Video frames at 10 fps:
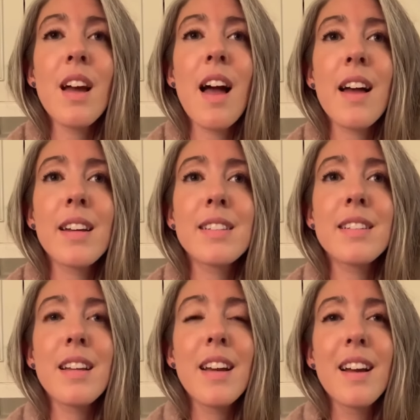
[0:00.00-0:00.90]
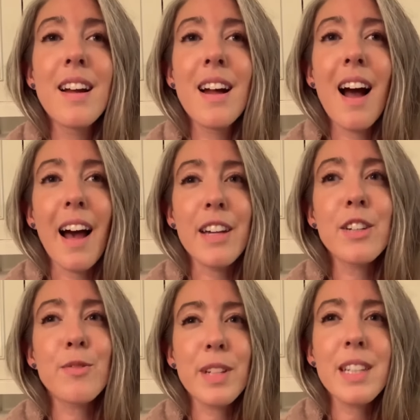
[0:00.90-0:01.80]
And I
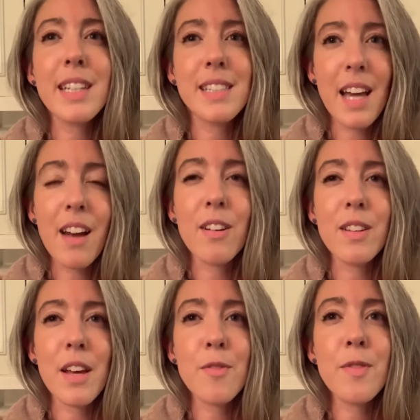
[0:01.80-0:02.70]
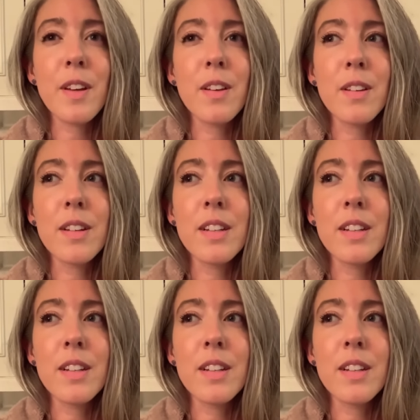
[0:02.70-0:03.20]
could really tell that Phil